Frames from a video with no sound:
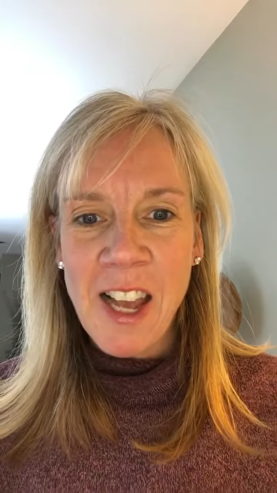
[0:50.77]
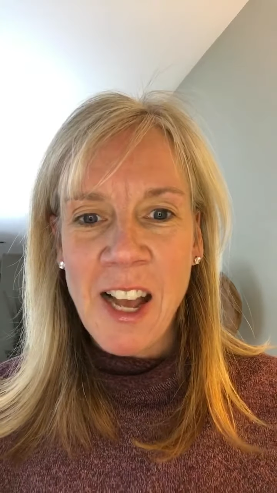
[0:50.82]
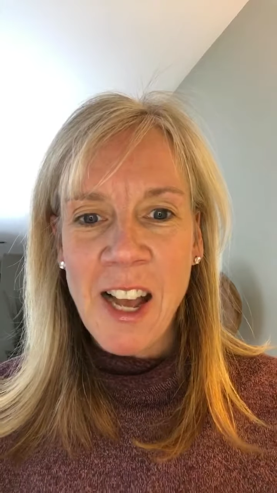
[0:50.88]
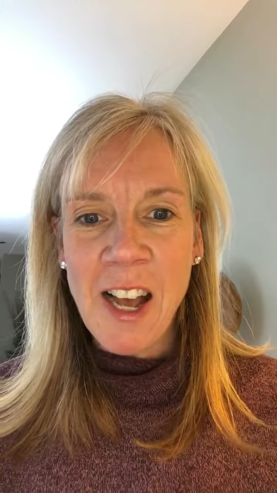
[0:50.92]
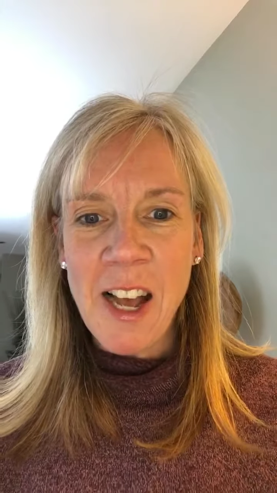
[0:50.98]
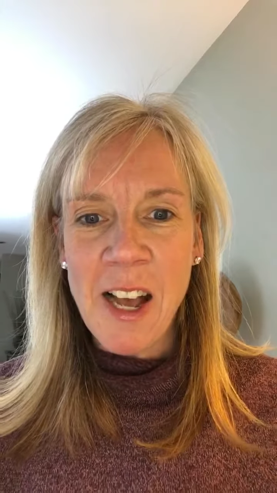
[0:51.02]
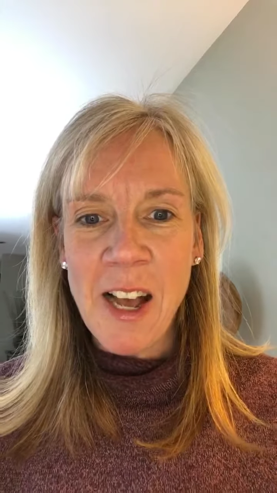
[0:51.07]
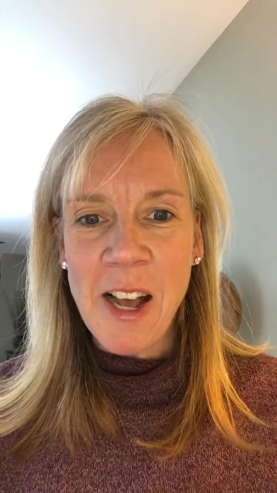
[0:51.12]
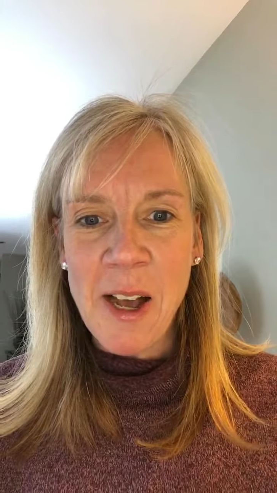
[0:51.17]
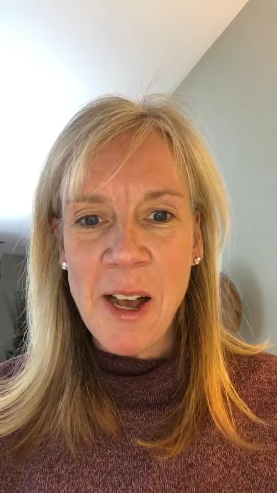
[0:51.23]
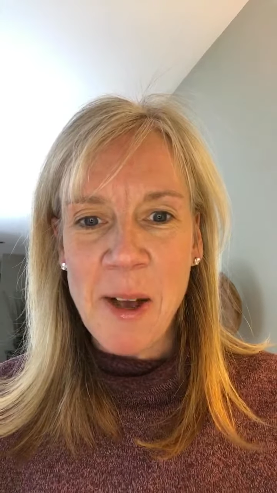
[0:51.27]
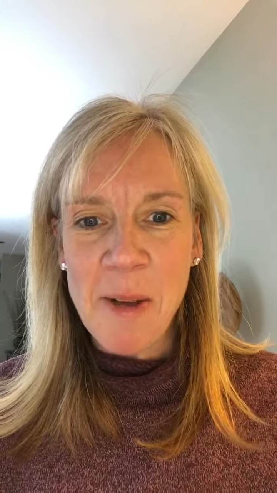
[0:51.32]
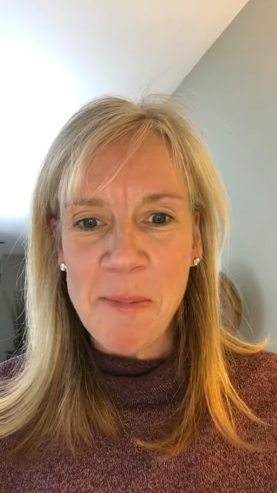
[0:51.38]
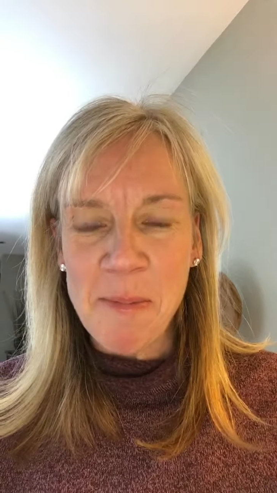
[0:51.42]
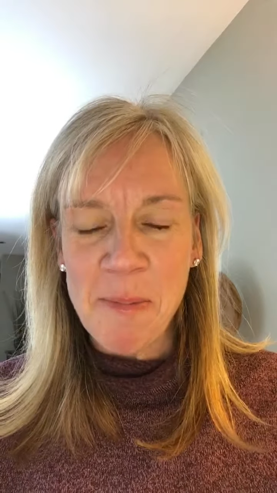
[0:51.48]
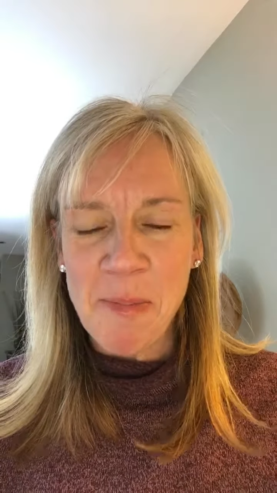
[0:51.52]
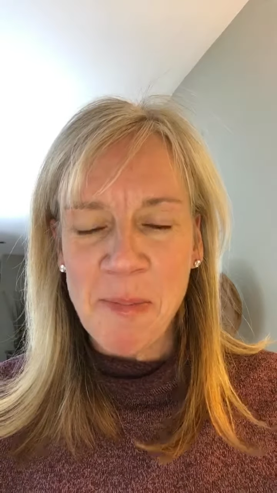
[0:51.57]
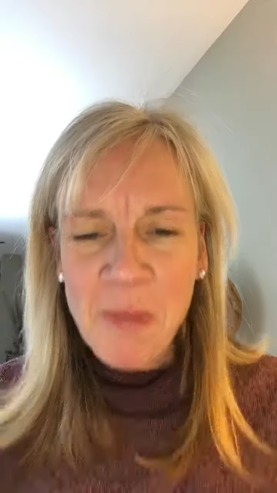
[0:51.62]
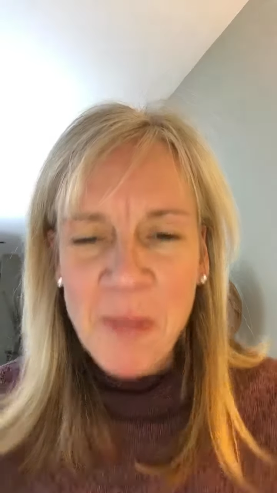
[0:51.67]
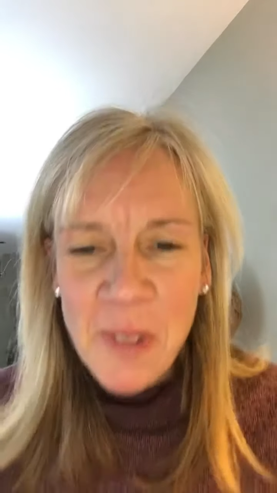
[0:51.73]

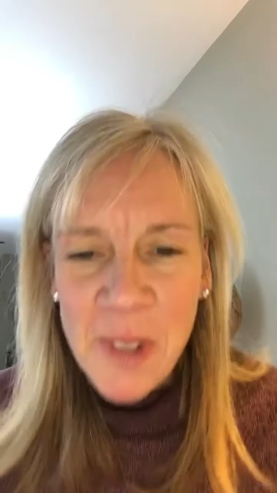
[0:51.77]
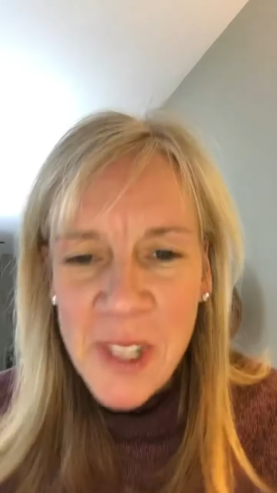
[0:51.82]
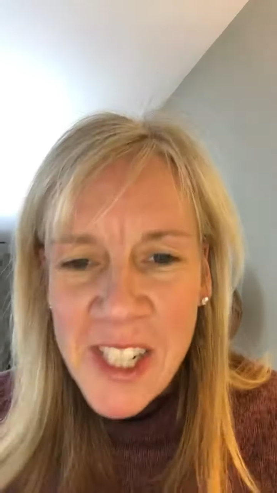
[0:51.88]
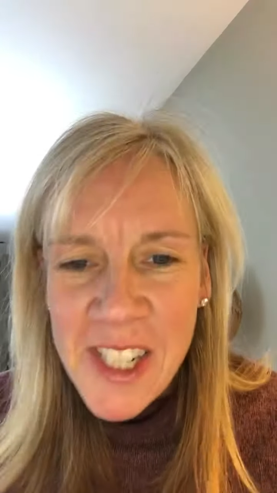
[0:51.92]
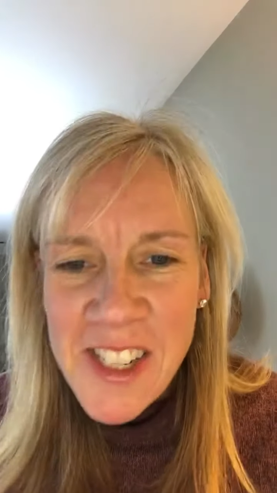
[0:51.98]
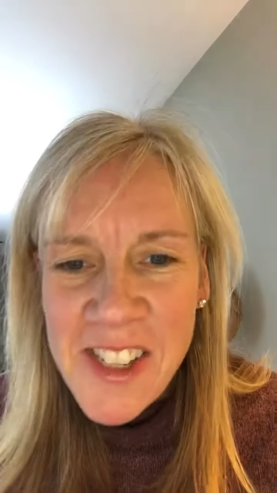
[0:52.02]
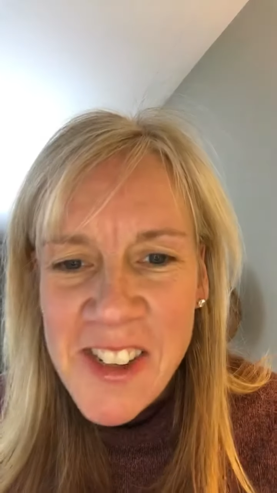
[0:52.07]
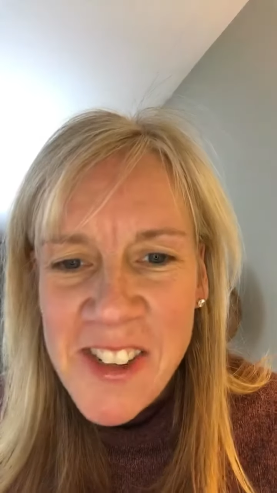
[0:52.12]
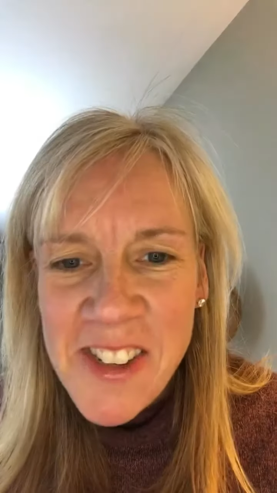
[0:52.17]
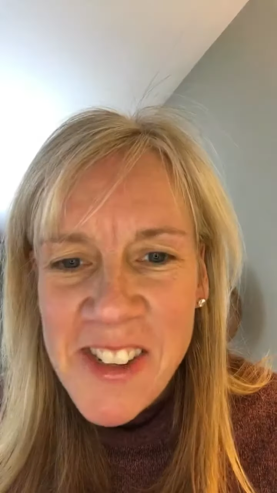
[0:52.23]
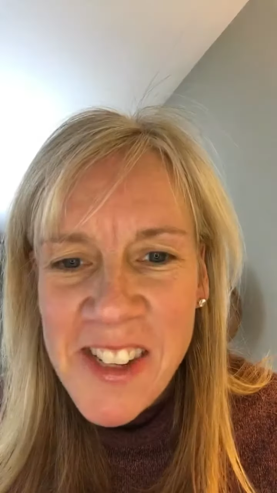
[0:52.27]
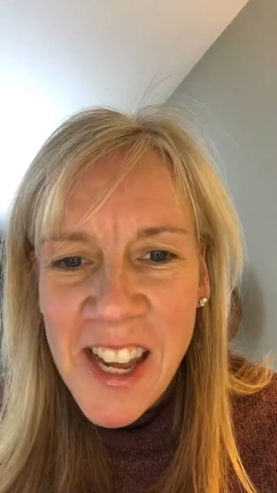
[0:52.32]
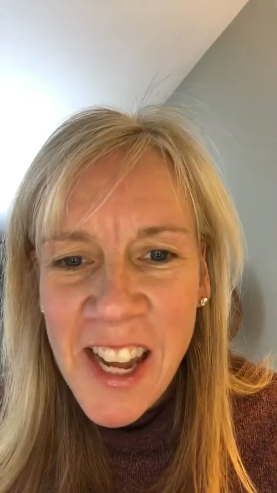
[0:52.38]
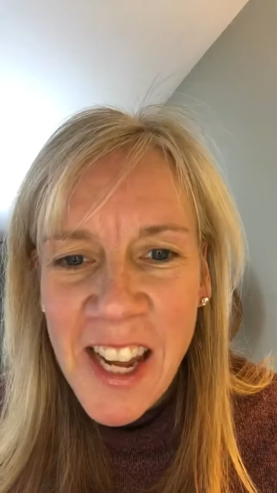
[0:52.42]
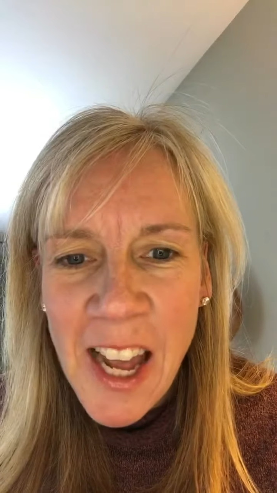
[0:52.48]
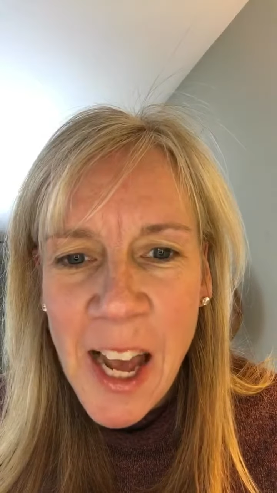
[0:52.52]
What did you say?